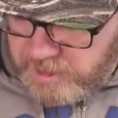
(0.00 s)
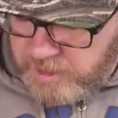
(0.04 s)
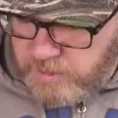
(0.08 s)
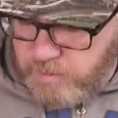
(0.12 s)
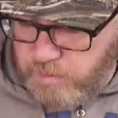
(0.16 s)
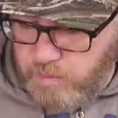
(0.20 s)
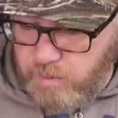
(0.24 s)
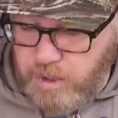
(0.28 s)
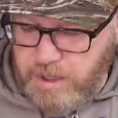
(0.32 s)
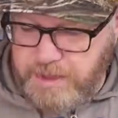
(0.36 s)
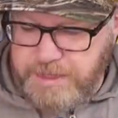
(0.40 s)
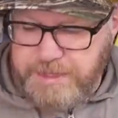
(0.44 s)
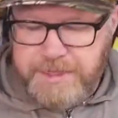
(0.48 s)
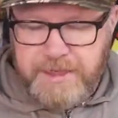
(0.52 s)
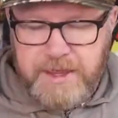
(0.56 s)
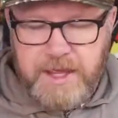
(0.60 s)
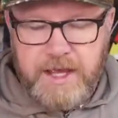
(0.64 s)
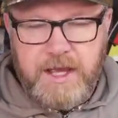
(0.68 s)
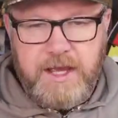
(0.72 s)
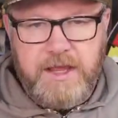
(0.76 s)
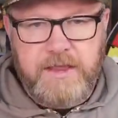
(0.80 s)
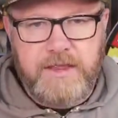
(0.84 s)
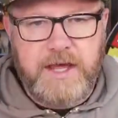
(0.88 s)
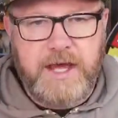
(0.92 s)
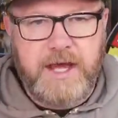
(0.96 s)
One
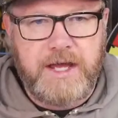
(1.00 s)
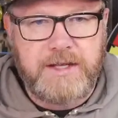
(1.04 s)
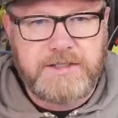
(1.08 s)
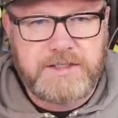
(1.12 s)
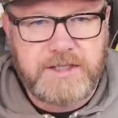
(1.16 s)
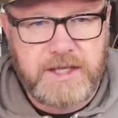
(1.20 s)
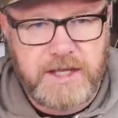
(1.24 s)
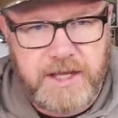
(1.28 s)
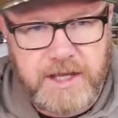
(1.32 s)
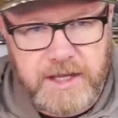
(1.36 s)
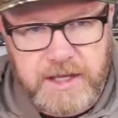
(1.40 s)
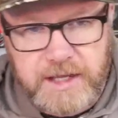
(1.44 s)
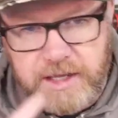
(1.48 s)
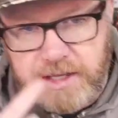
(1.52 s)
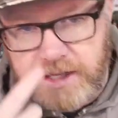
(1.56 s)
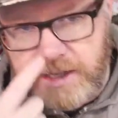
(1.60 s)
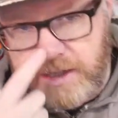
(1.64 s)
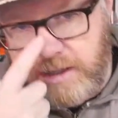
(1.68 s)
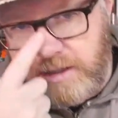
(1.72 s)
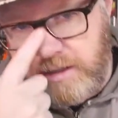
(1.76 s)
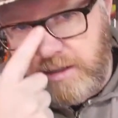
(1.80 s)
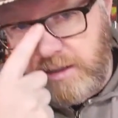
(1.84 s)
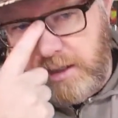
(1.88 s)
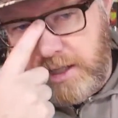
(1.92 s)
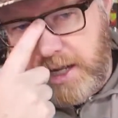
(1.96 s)
thing that
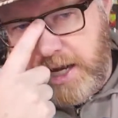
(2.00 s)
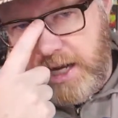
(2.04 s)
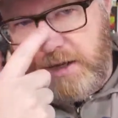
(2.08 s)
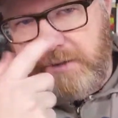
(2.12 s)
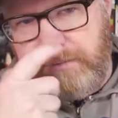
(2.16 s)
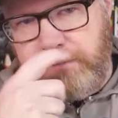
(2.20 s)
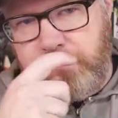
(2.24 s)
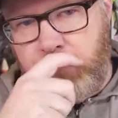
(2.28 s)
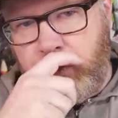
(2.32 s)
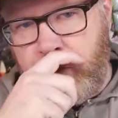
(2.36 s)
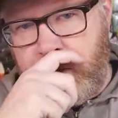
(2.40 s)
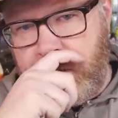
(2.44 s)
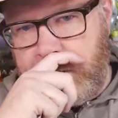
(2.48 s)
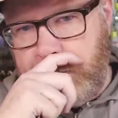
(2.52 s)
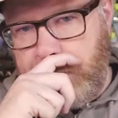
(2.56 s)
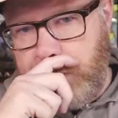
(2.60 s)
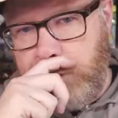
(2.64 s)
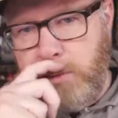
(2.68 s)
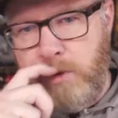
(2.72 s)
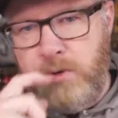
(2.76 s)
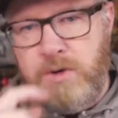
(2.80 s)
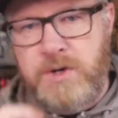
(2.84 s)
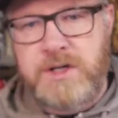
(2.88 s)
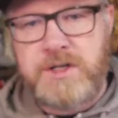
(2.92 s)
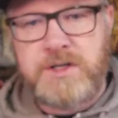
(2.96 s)
uh, Lake Fork
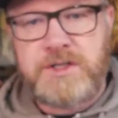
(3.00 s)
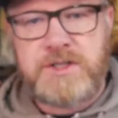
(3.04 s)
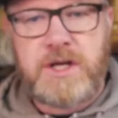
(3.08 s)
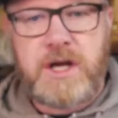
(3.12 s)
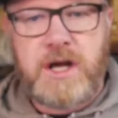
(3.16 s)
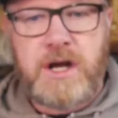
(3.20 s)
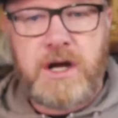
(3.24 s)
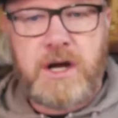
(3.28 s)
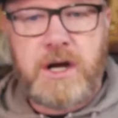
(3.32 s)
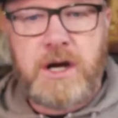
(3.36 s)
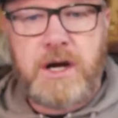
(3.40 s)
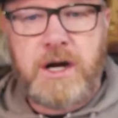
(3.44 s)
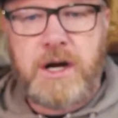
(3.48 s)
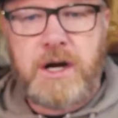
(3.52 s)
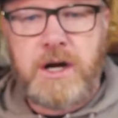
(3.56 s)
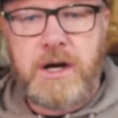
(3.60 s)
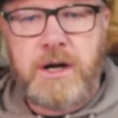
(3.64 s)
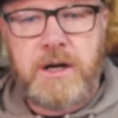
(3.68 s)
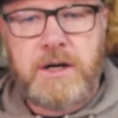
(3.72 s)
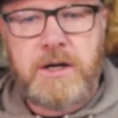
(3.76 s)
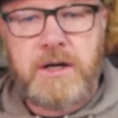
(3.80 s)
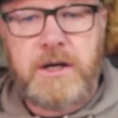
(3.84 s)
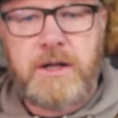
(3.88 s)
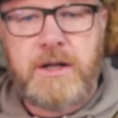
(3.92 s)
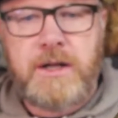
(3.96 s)
lures
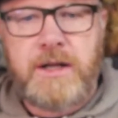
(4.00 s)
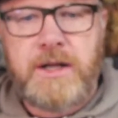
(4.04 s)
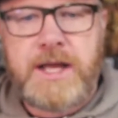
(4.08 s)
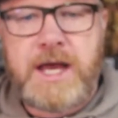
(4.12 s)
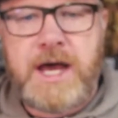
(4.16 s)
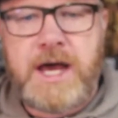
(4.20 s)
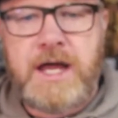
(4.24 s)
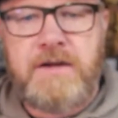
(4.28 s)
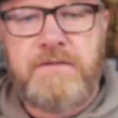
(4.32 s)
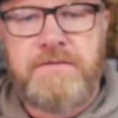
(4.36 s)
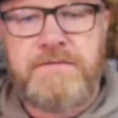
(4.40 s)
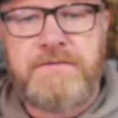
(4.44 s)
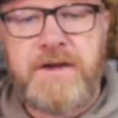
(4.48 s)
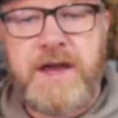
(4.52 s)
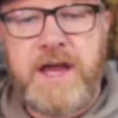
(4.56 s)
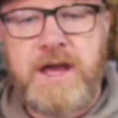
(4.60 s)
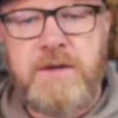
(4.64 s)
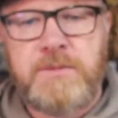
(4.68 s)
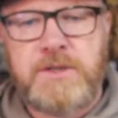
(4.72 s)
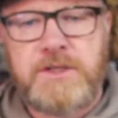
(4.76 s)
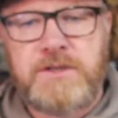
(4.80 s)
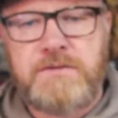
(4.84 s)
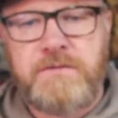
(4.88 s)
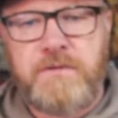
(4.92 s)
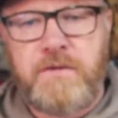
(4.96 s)
are kind of
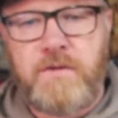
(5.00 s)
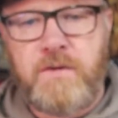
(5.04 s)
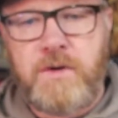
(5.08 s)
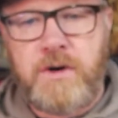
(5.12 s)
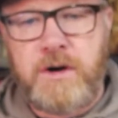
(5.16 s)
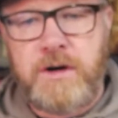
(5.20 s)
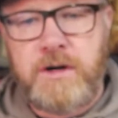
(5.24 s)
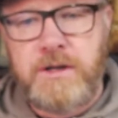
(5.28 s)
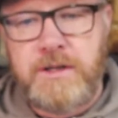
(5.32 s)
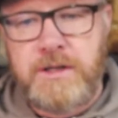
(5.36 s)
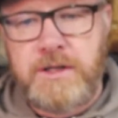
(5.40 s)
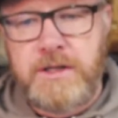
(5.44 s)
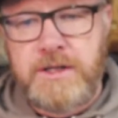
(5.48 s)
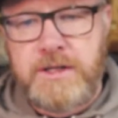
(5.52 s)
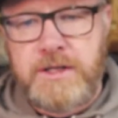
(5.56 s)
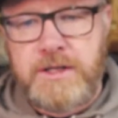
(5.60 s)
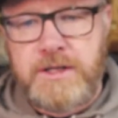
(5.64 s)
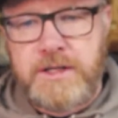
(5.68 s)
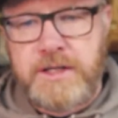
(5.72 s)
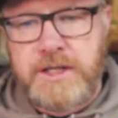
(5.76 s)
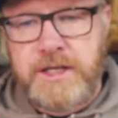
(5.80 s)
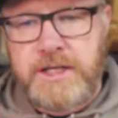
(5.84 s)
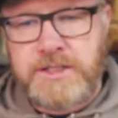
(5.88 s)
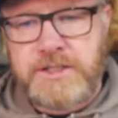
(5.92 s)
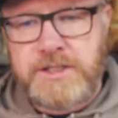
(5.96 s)
famous for
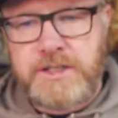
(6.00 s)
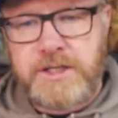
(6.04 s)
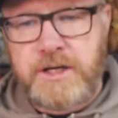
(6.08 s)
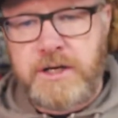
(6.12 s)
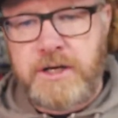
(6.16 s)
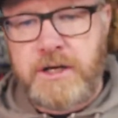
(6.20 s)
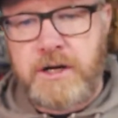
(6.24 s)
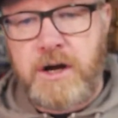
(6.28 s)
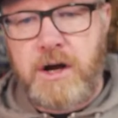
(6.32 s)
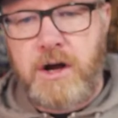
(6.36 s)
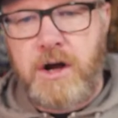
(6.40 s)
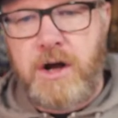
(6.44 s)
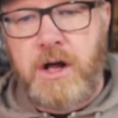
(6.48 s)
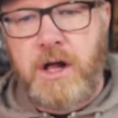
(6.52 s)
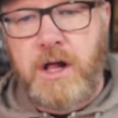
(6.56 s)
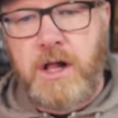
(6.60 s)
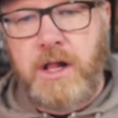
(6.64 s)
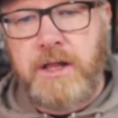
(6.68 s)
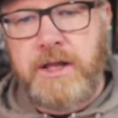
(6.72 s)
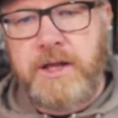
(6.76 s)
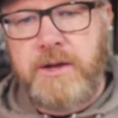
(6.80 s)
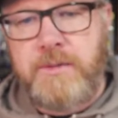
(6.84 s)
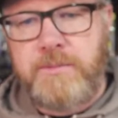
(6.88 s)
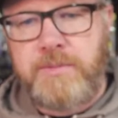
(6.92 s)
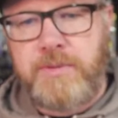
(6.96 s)
is they're
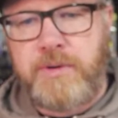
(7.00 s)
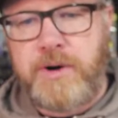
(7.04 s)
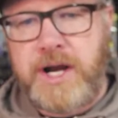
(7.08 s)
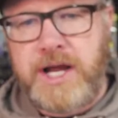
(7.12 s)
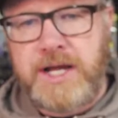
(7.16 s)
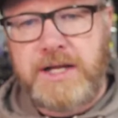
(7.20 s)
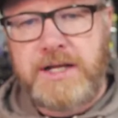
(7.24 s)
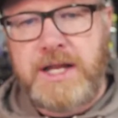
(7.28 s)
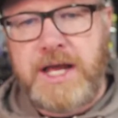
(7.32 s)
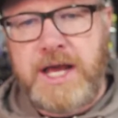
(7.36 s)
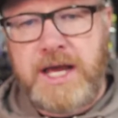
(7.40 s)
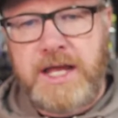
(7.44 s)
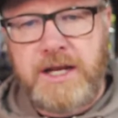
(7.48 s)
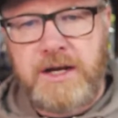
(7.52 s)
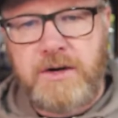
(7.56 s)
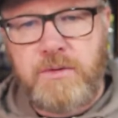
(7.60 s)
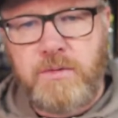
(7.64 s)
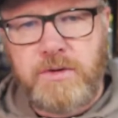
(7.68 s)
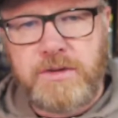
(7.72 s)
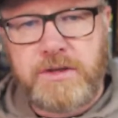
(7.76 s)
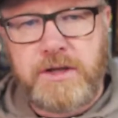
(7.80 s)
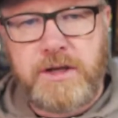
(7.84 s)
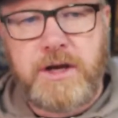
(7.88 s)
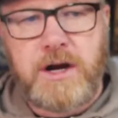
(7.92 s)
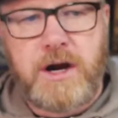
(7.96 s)
all impregnated
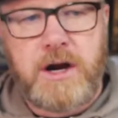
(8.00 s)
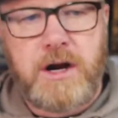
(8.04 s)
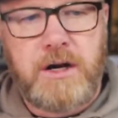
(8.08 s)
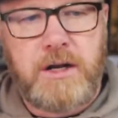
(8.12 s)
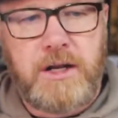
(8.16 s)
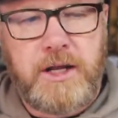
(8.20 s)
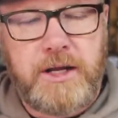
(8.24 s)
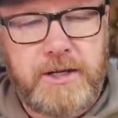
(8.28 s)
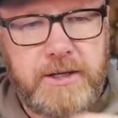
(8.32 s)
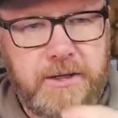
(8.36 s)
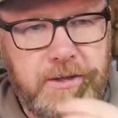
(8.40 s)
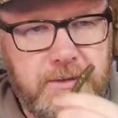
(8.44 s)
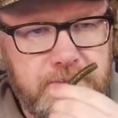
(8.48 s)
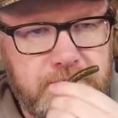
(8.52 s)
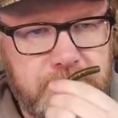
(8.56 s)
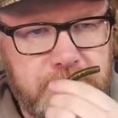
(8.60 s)
with garlic.